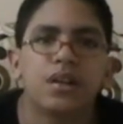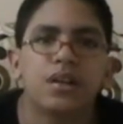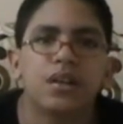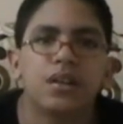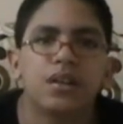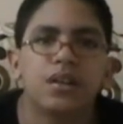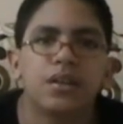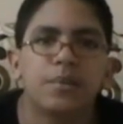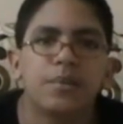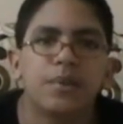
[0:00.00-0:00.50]

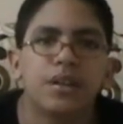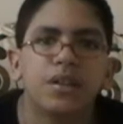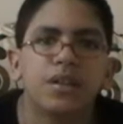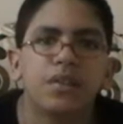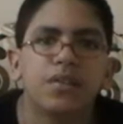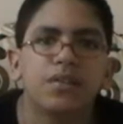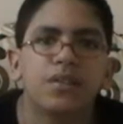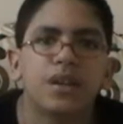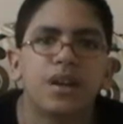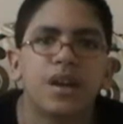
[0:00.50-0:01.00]
in the middle
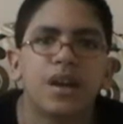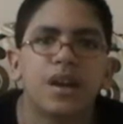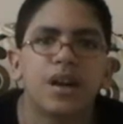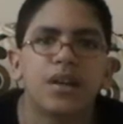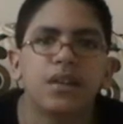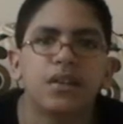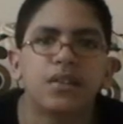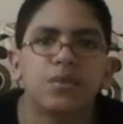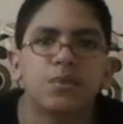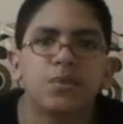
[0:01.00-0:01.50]
of the
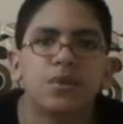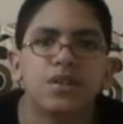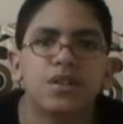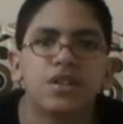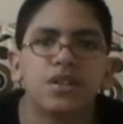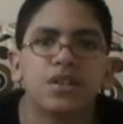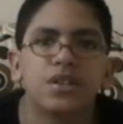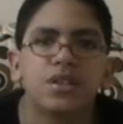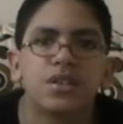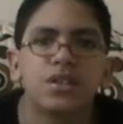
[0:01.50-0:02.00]
night where
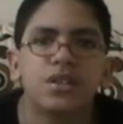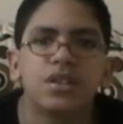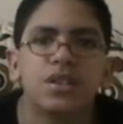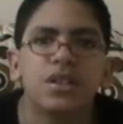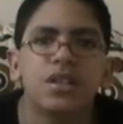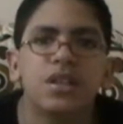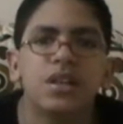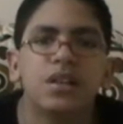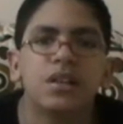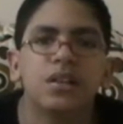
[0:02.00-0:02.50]

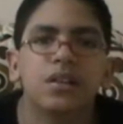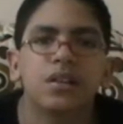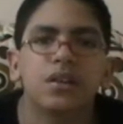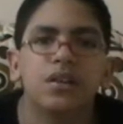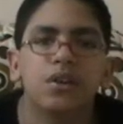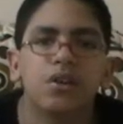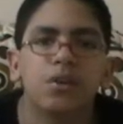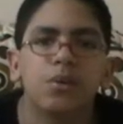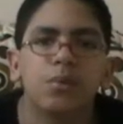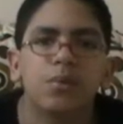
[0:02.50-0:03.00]
she and the
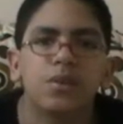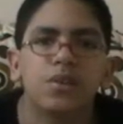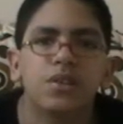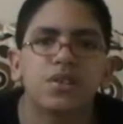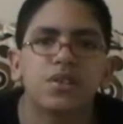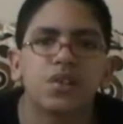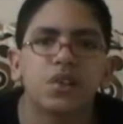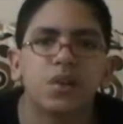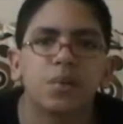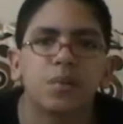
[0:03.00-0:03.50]
girl were
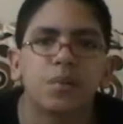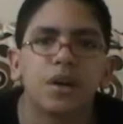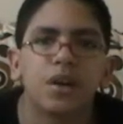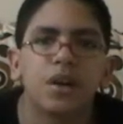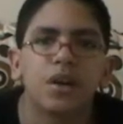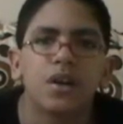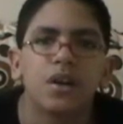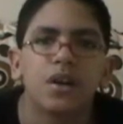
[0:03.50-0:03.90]
sleeping.